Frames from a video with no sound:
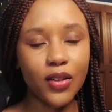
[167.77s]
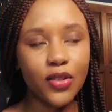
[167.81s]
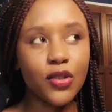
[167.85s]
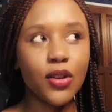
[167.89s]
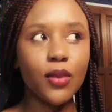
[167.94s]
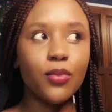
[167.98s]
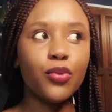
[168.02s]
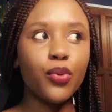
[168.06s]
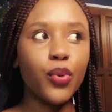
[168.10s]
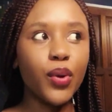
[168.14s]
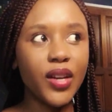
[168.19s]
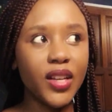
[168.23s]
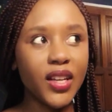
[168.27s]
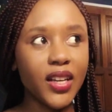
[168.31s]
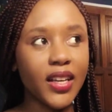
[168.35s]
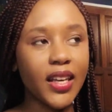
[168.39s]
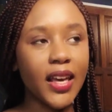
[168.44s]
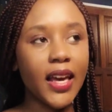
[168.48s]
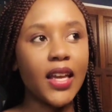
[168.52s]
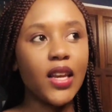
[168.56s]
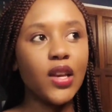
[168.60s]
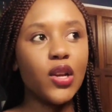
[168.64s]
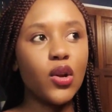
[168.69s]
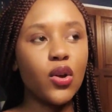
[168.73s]
So I'm reading
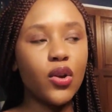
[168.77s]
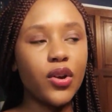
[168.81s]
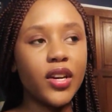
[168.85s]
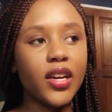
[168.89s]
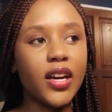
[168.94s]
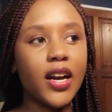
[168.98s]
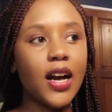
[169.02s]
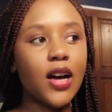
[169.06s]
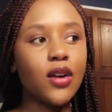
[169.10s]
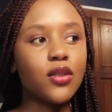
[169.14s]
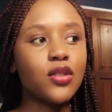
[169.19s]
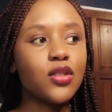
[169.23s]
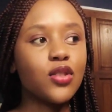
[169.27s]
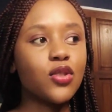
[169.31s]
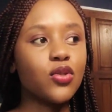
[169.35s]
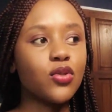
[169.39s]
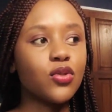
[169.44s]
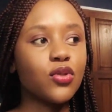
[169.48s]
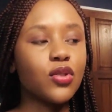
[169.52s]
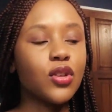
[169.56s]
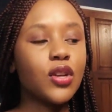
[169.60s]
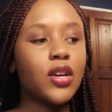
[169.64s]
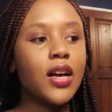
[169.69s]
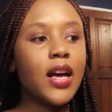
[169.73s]
again, learning
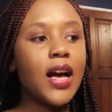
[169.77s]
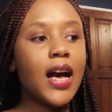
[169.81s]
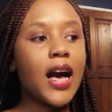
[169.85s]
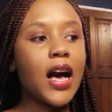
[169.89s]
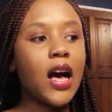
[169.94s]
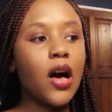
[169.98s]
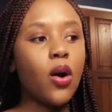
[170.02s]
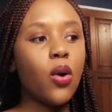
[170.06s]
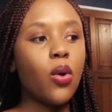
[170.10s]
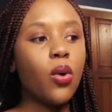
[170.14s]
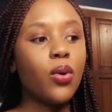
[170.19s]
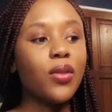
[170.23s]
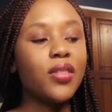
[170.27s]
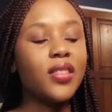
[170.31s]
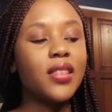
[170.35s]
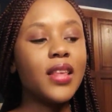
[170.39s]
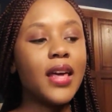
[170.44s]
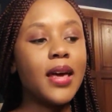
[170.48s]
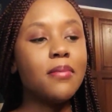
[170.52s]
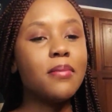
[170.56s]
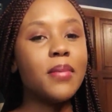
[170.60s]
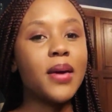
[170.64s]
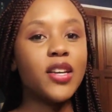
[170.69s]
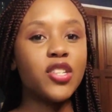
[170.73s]
how
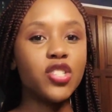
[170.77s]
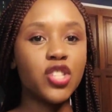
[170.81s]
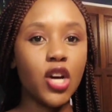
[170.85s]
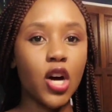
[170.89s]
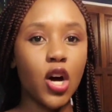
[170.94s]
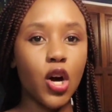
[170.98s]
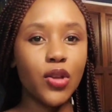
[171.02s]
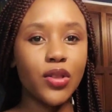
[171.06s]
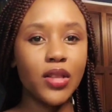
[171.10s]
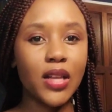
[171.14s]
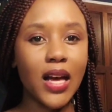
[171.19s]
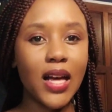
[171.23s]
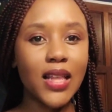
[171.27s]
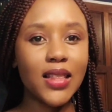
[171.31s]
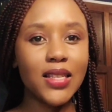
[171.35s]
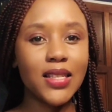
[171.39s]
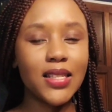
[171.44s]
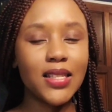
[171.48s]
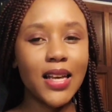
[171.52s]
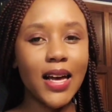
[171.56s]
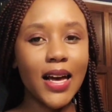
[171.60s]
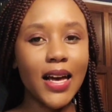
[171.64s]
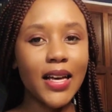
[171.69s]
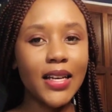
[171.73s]
they measure on the other
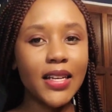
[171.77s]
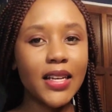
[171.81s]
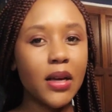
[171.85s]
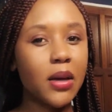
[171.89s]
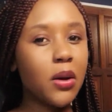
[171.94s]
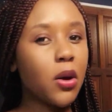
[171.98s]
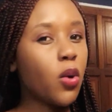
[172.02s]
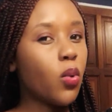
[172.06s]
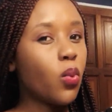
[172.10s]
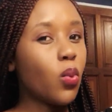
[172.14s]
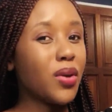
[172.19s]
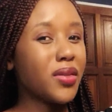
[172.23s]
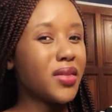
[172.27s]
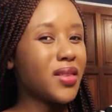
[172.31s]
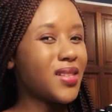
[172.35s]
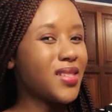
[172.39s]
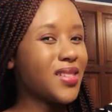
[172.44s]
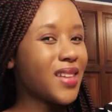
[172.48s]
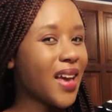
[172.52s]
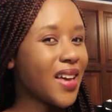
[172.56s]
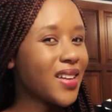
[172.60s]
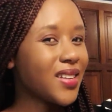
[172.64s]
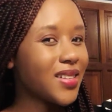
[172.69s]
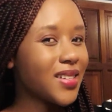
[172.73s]
side, what the
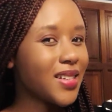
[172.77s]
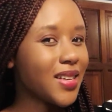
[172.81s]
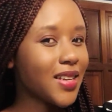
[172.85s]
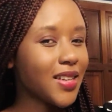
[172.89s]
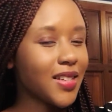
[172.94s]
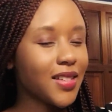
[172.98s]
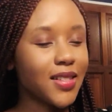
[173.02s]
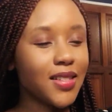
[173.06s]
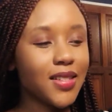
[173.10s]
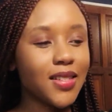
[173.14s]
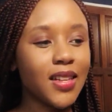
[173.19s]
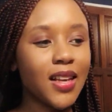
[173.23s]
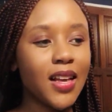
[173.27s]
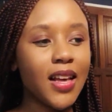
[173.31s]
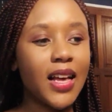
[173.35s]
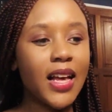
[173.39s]
standard is.